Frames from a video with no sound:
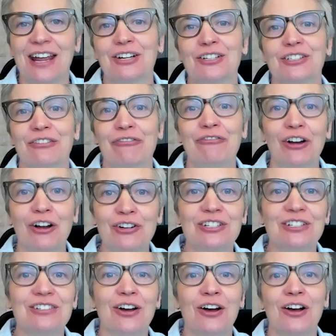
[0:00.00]
actually
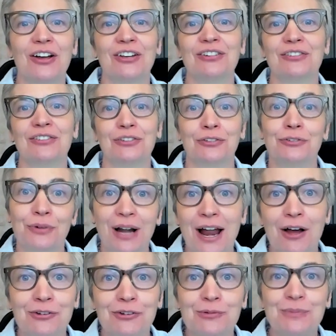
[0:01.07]
functioned on the
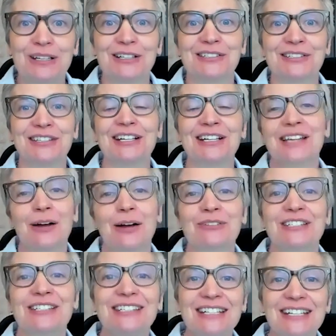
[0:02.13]
ground because things I
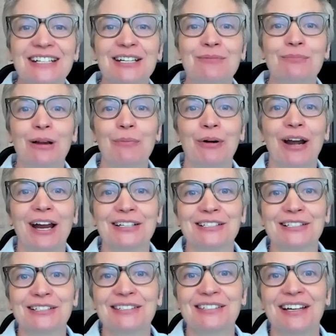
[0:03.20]
was seeing in my
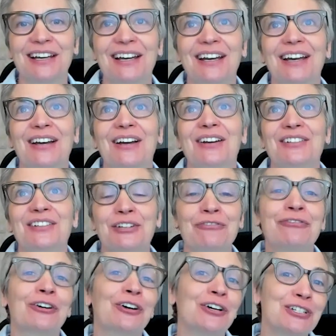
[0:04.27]
practice
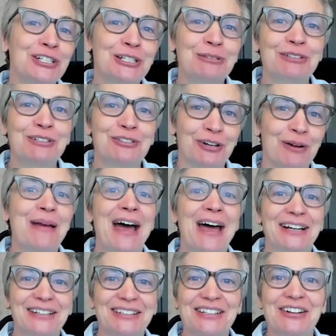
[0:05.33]
diverged
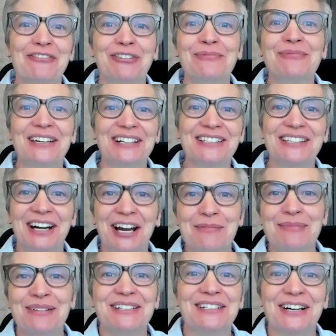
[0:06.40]
dramatically from things that
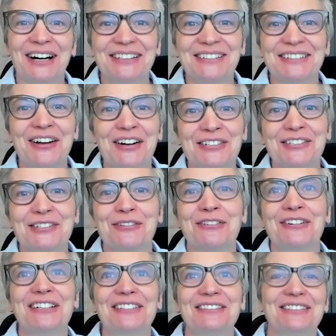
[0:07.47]
I'd been taught in law
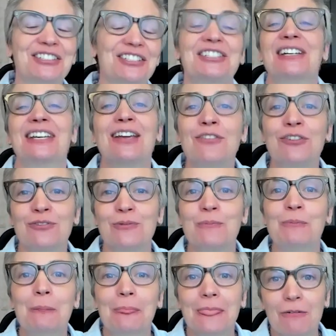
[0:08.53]
school. And just to give
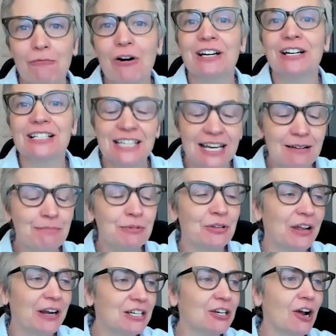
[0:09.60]
you one example
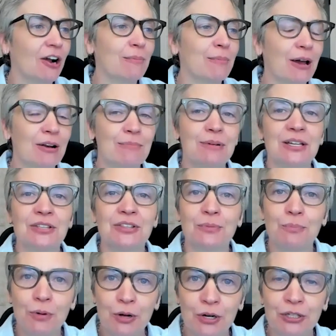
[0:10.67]
that I talk about a bit in the
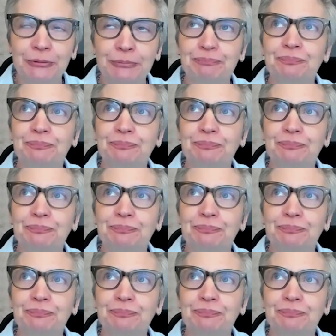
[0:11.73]
book,